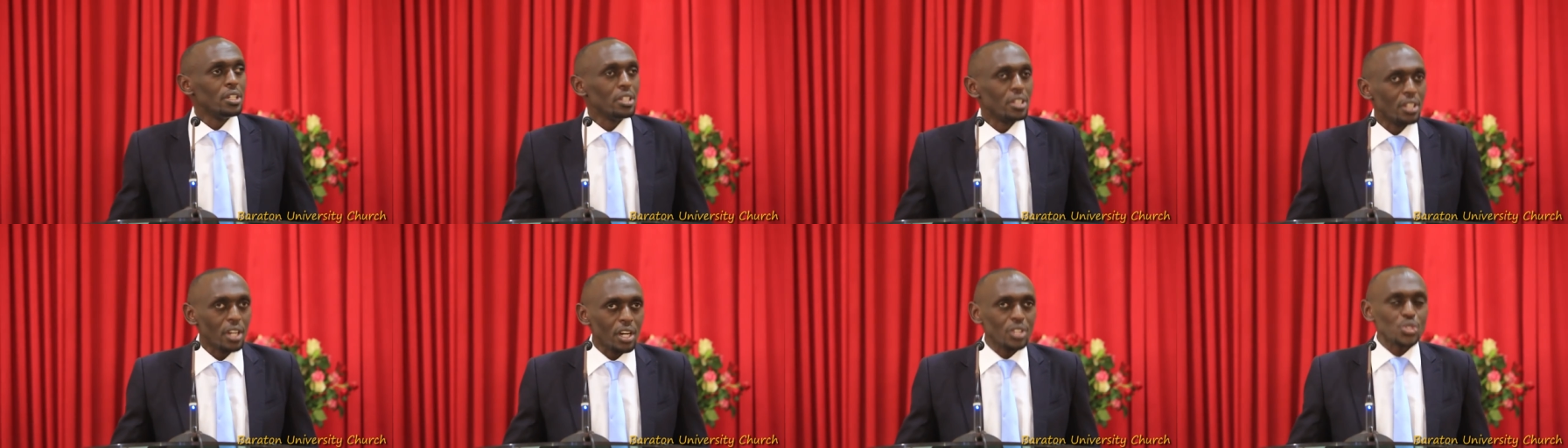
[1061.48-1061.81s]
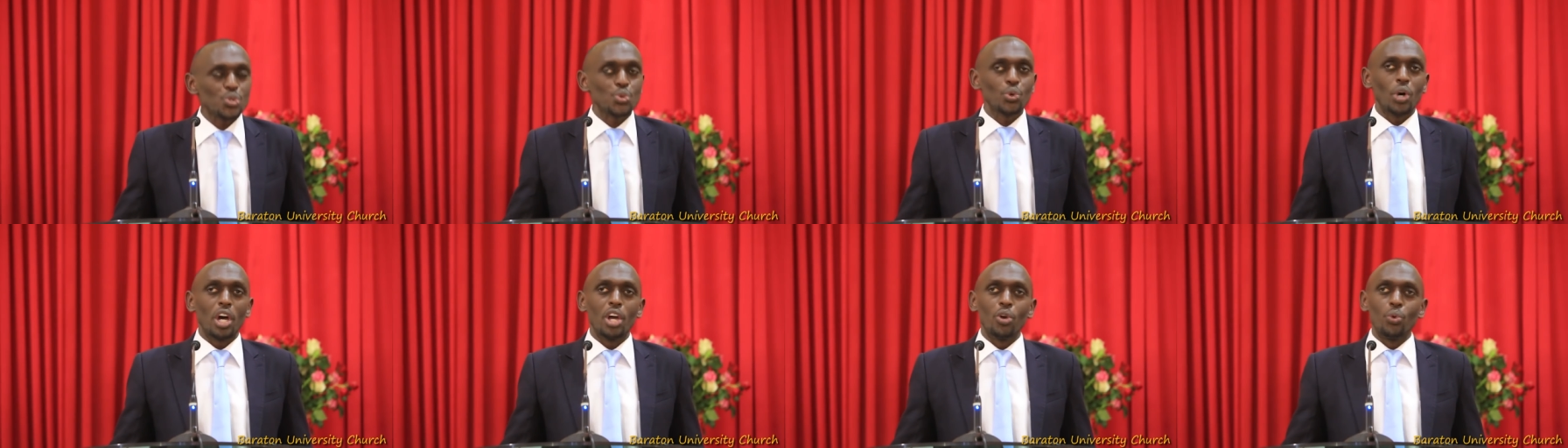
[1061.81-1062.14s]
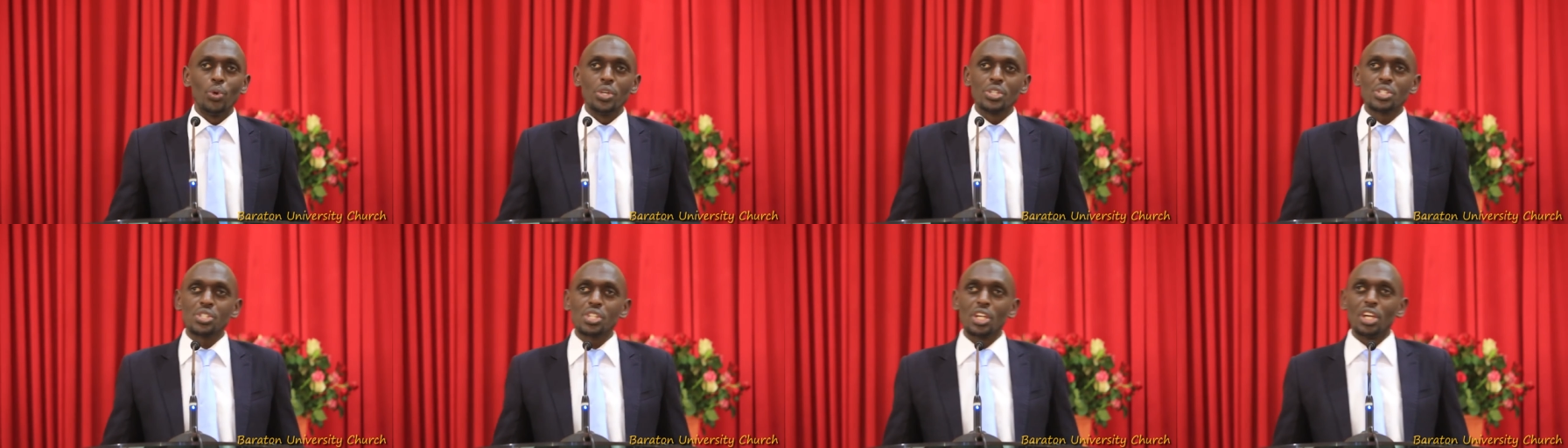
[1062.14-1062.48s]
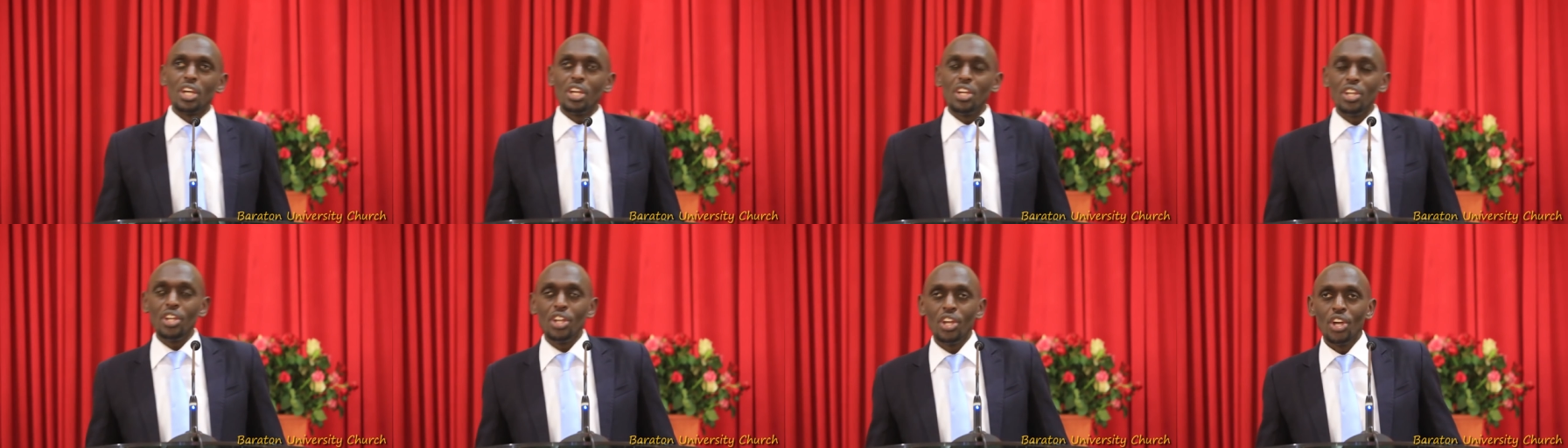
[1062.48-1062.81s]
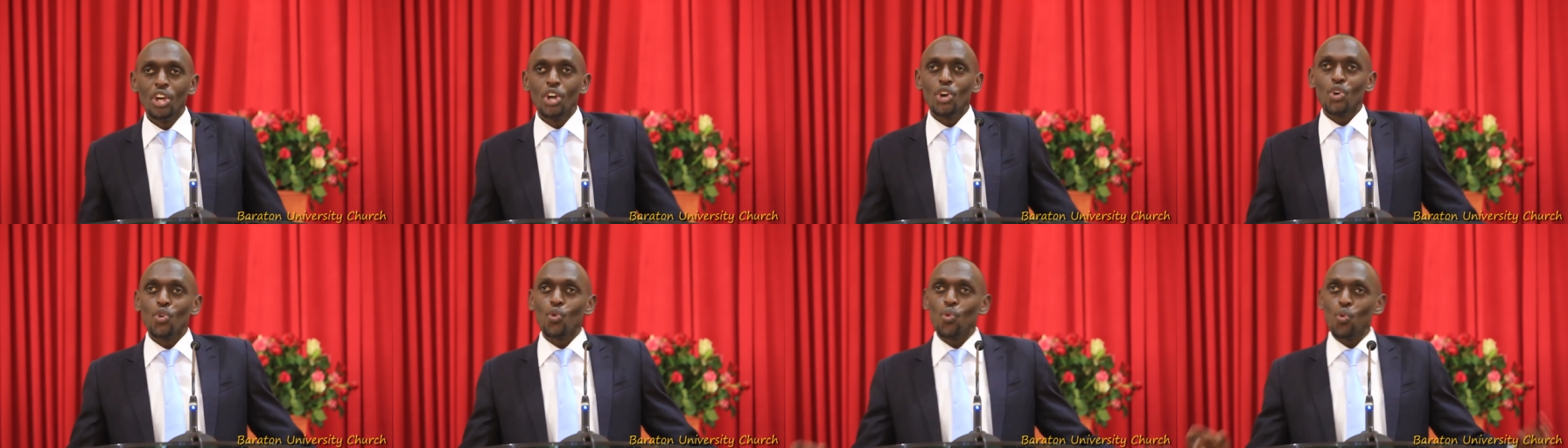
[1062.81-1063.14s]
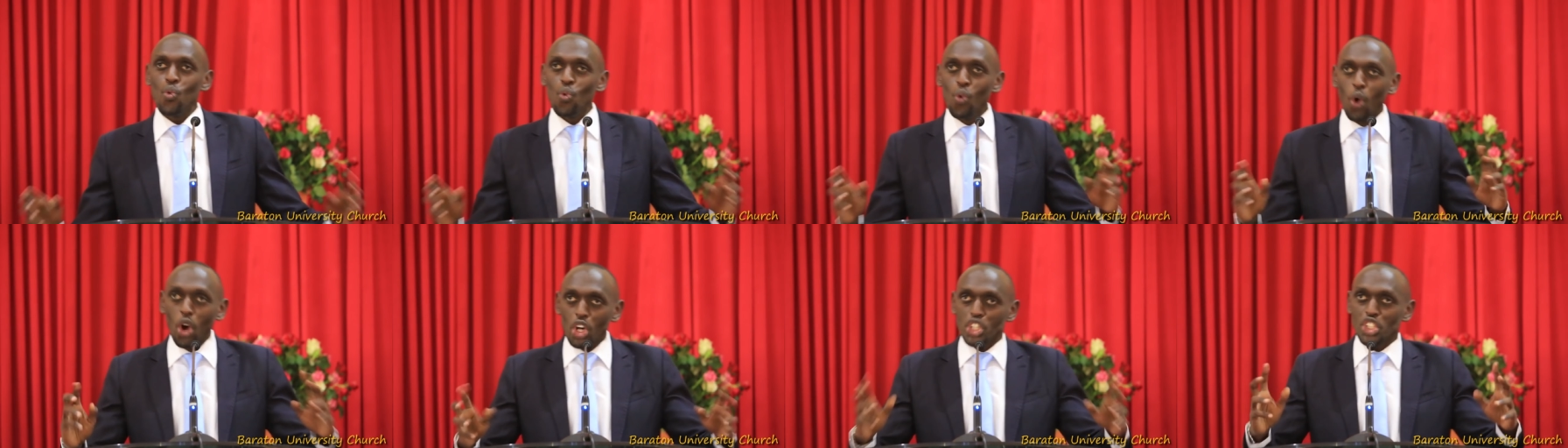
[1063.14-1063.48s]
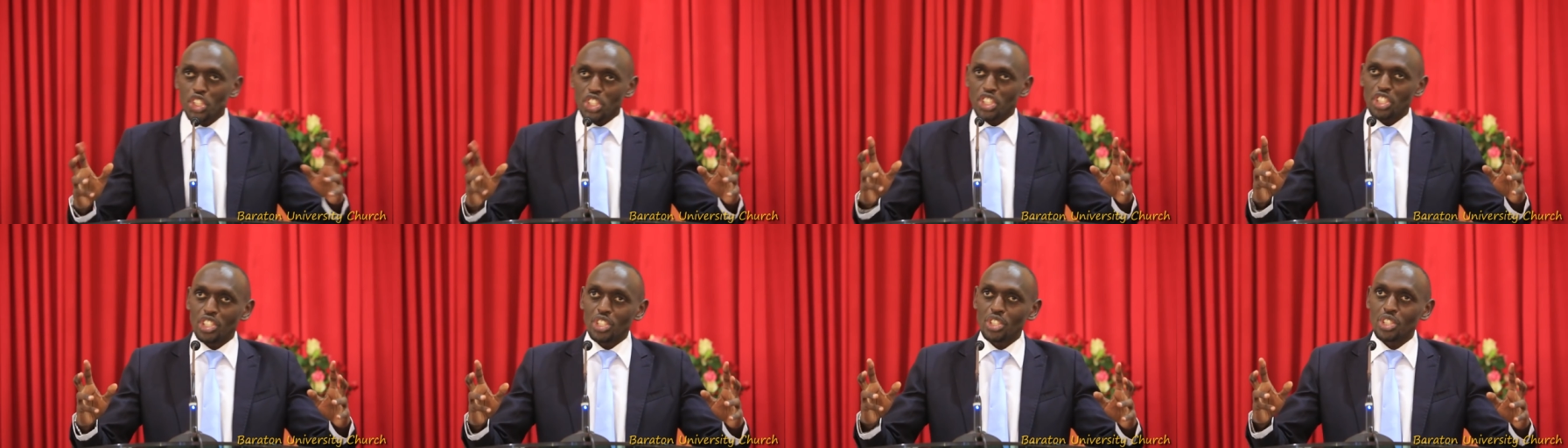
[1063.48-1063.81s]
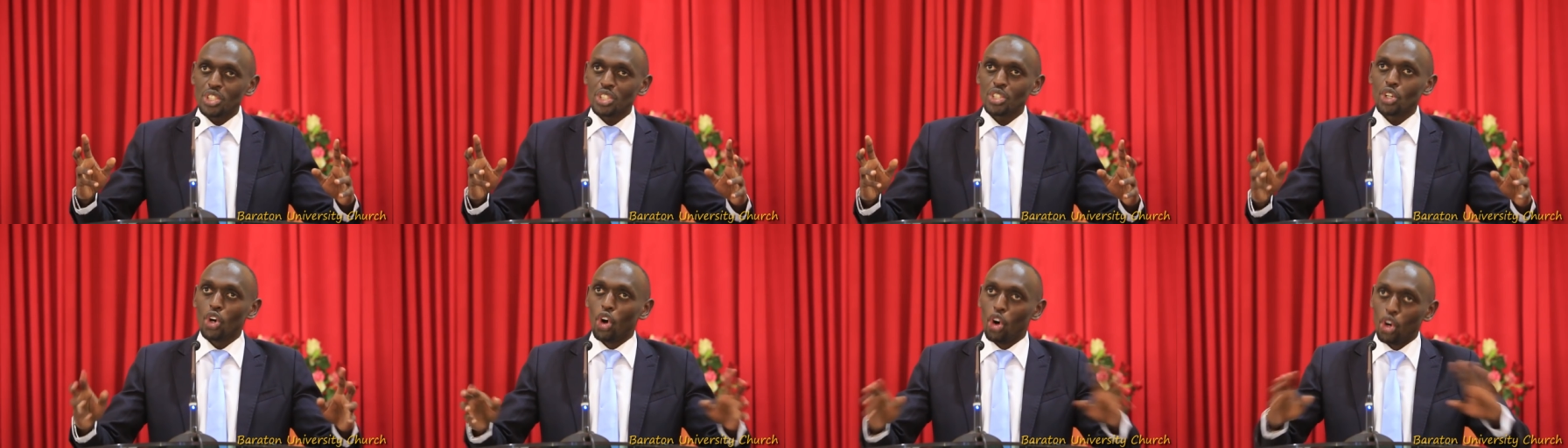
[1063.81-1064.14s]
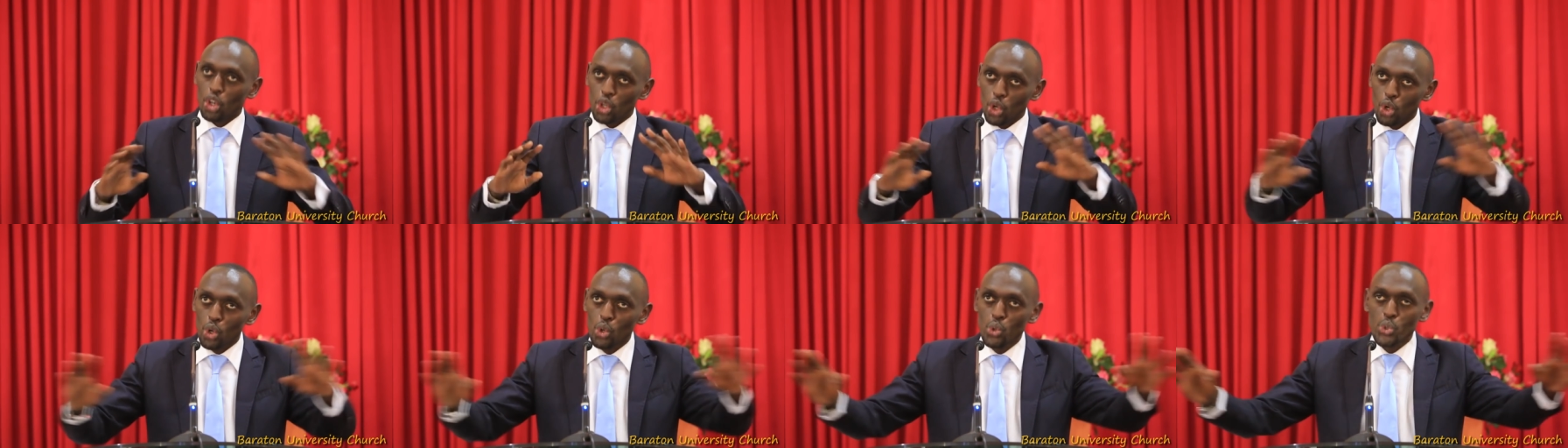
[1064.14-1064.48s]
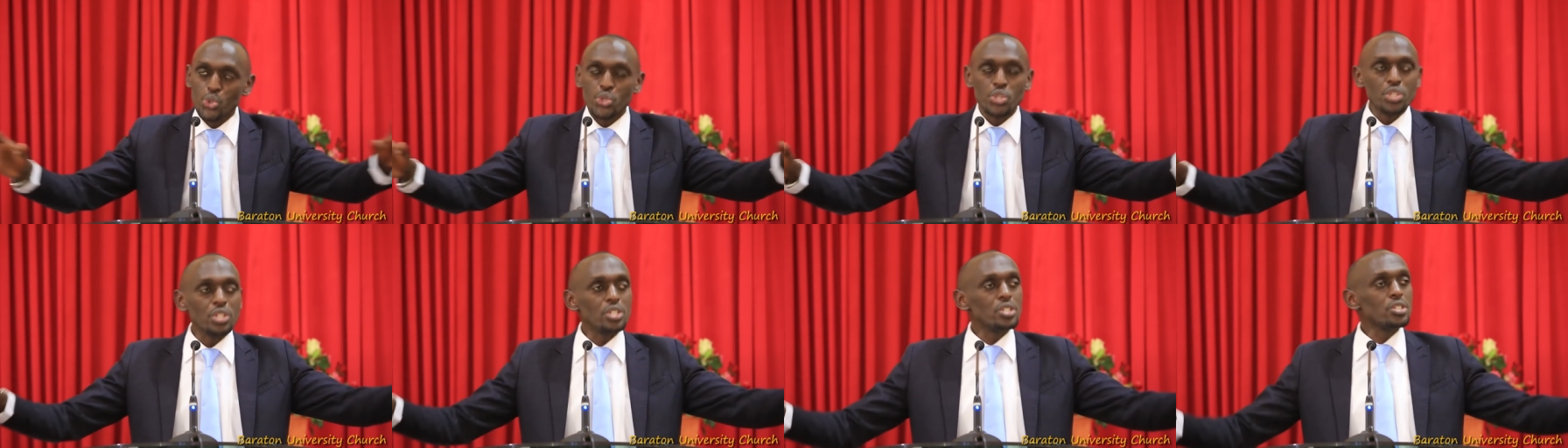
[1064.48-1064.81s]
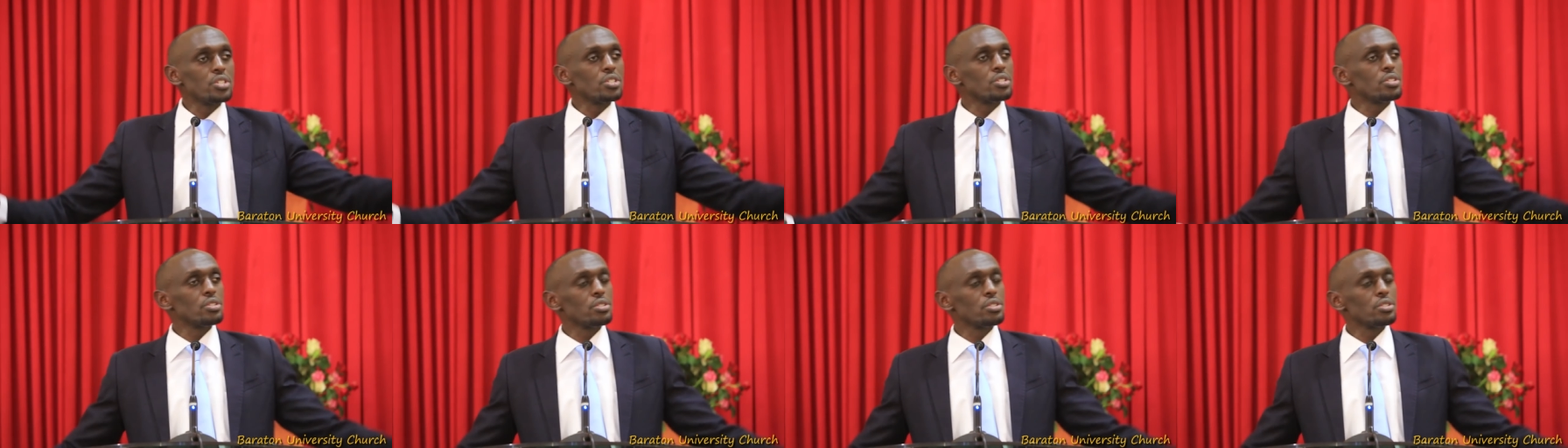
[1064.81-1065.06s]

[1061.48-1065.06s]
And that's why we say, wash it or lose it.